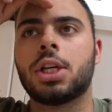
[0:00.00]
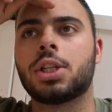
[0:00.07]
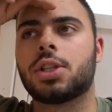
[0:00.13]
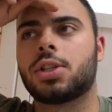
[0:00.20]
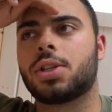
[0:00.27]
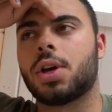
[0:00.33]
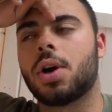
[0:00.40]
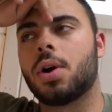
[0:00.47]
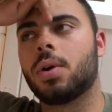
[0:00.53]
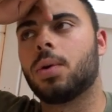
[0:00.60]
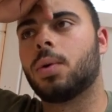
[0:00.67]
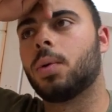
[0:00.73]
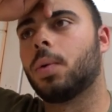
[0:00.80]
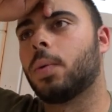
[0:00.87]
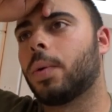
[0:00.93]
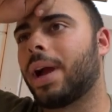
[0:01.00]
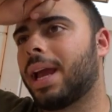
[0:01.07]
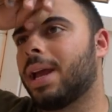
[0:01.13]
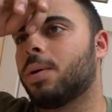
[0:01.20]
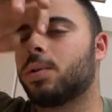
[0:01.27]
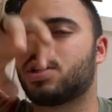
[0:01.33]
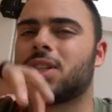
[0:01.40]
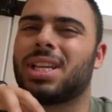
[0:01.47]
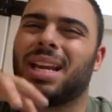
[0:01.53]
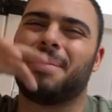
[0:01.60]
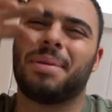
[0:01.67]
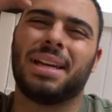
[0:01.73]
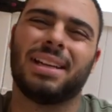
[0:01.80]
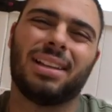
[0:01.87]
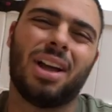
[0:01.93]
So it was just gonna
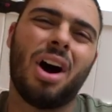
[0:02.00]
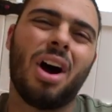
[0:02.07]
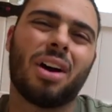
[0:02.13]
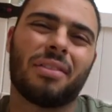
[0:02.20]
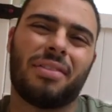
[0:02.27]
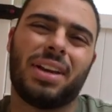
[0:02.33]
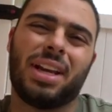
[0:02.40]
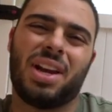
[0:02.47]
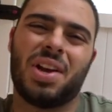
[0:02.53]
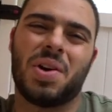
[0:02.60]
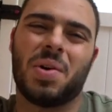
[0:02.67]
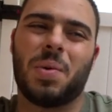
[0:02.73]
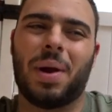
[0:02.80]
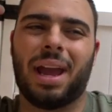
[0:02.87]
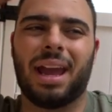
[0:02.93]
be a long video,